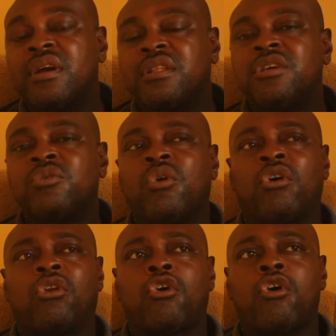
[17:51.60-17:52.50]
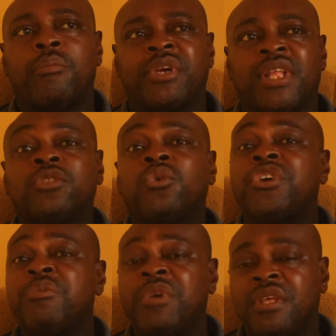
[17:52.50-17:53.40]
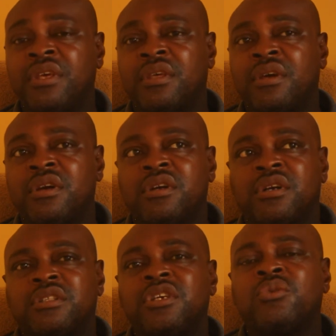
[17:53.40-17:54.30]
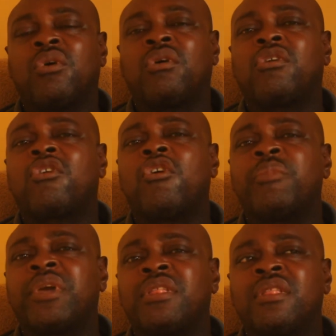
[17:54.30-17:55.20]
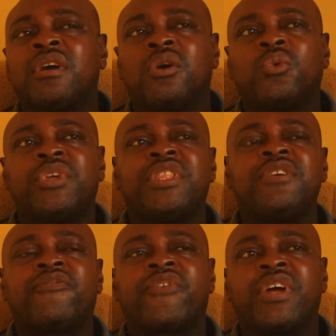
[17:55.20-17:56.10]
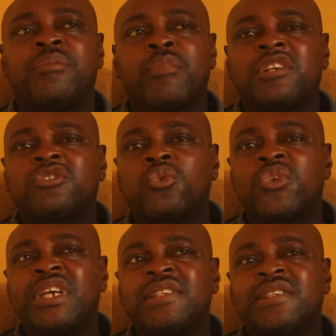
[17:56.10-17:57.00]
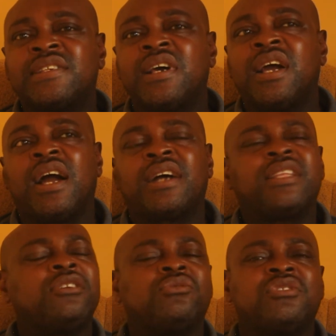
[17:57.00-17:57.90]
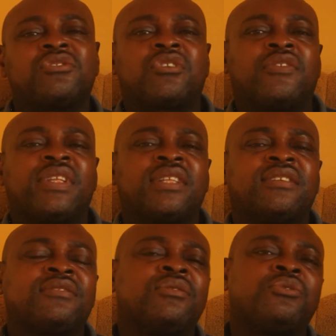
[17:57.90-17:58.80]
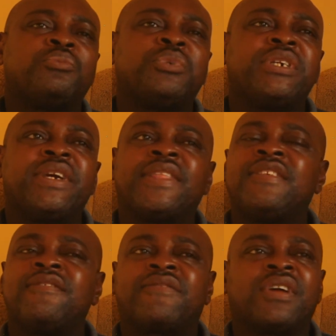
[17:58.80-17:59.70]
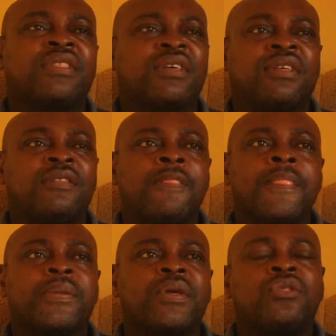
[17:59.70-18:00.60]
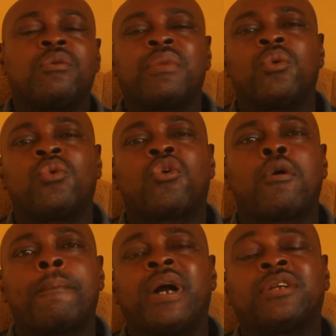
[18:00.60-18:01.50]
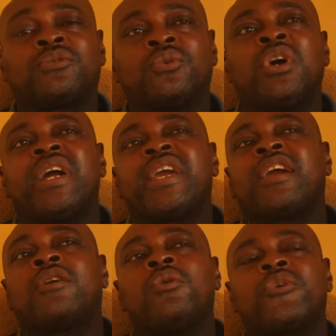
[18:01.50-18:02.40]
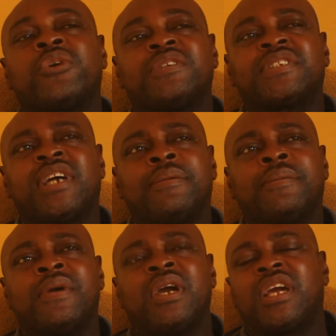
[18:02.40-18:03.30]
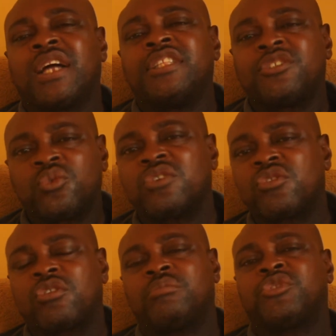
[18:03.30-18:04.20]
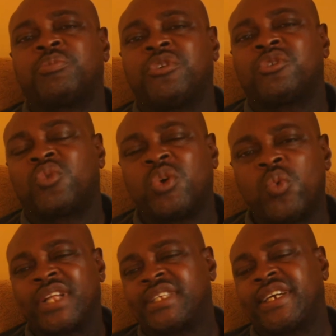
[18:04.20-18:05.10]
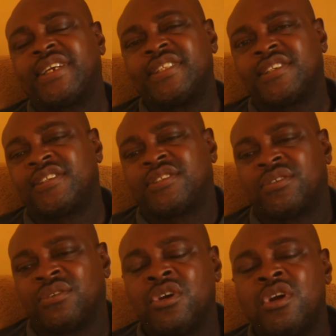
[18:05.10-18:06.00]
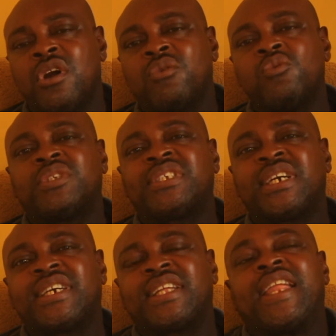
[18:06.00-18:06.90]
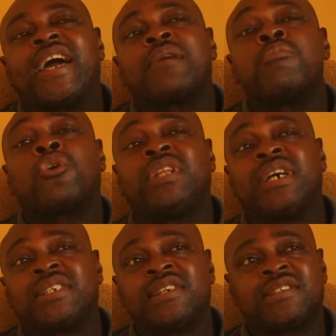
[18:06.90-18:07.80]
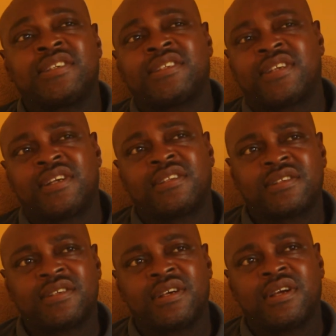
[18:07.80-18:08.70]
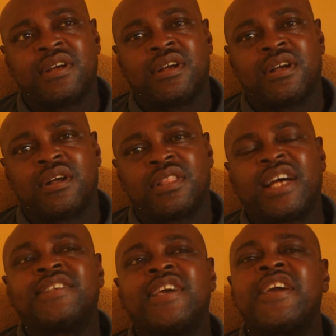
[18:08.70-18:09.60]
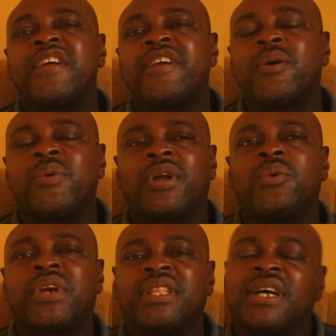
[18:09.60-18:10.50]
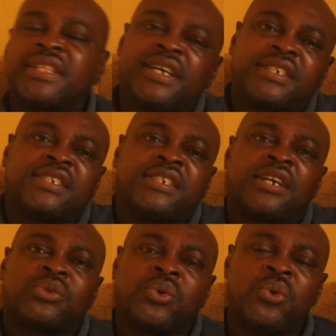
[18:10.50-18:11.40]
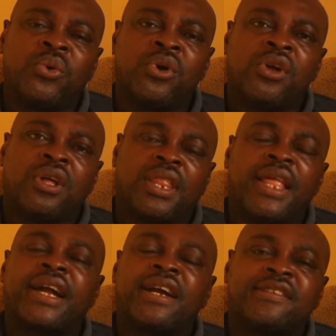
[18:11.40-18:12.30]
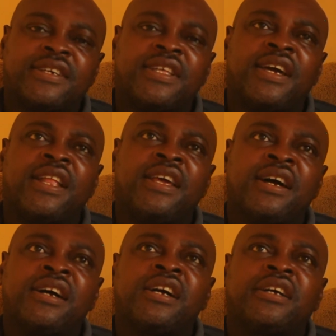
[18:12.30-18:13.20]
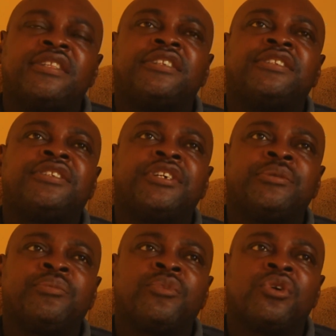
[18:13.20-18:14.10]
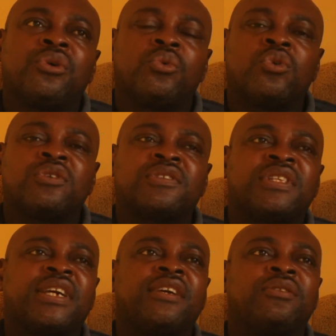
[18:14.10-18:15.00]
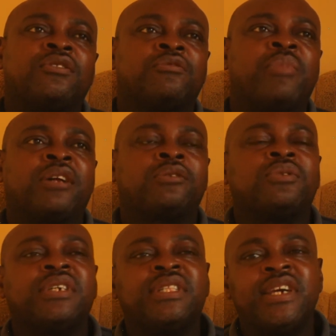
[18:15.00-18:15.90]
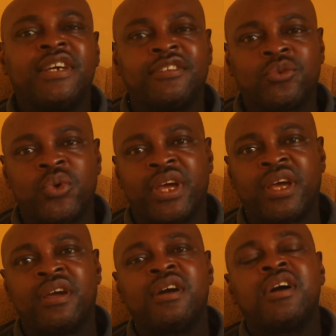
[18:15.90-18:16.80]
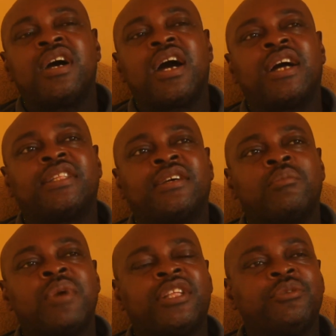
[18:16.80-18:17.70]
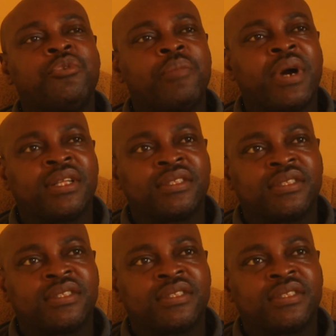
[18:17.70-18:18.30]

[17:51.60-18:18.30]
they were all coming, and Ohimini. They were all coming with different masquerades, and then you discover that it's going to be a different thing. Idoma will come back to a glorious time, and it will also come to a point when taking decision, we will take it like brothers and sisters. That's the area we're looking at Echija to go. Like I said earlier, the dream was taking us back to the days where an Ogbalibo man